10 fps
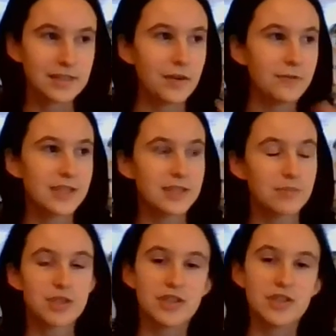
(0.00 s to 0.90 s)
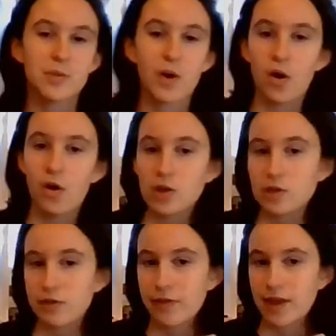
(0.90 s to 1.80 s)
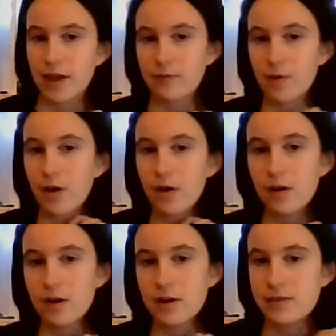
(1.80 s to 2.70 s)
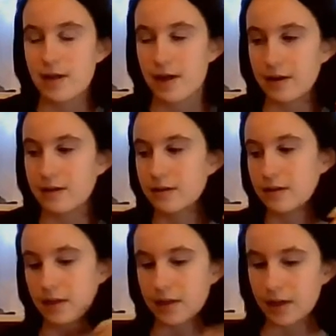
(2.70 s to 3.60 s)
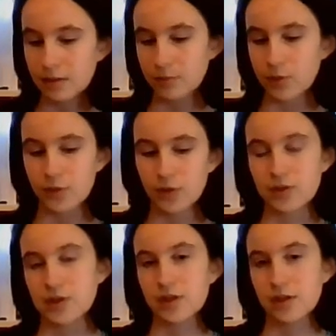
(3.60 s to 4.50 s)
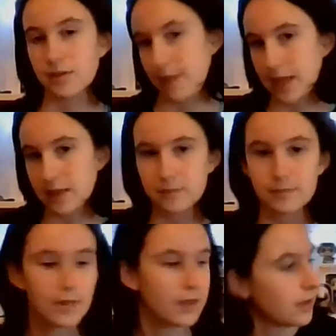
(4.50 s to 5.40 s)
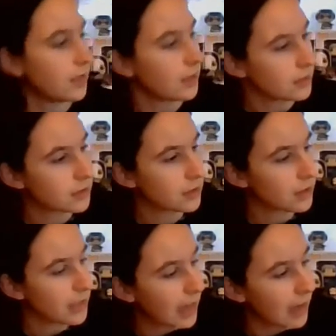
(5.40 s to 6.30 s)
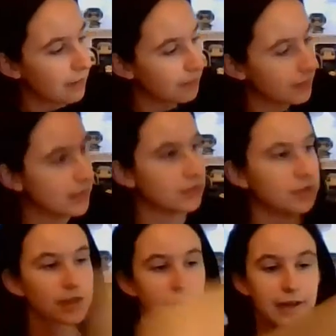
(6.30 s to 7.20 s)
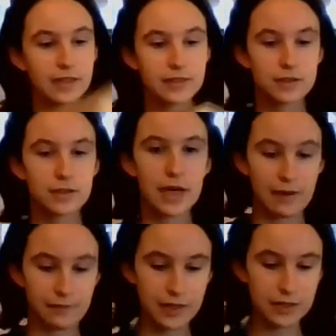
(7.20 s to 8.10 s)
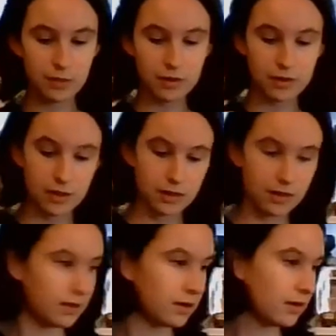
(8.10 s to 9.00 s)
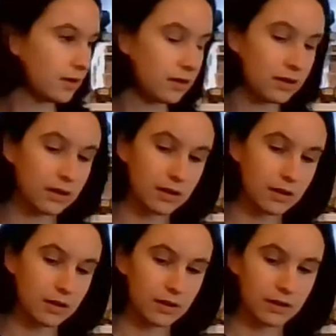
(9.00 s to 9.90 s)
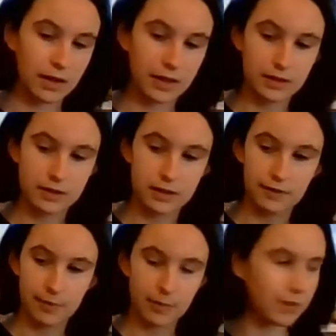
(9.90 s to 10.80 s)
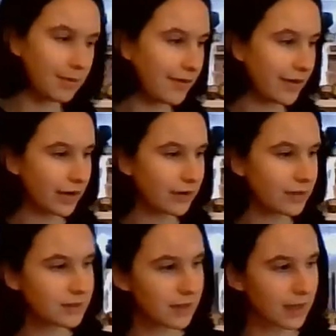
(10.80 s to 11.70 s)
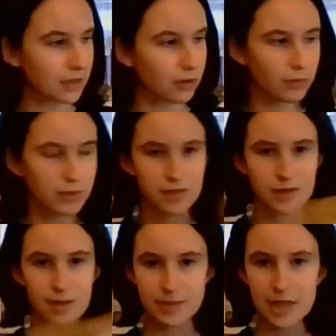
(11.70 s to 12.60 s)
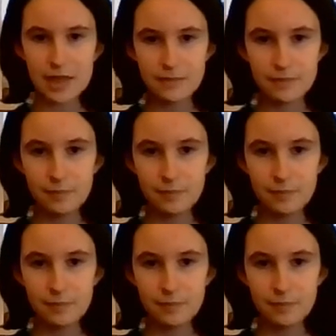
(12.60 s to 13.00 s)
So first I'm just going to do a haul of everything I've got, and then I'll move on to making them. So I have these two crates. So I have this one, but if I'm going to be very honest, I thought was the same as that.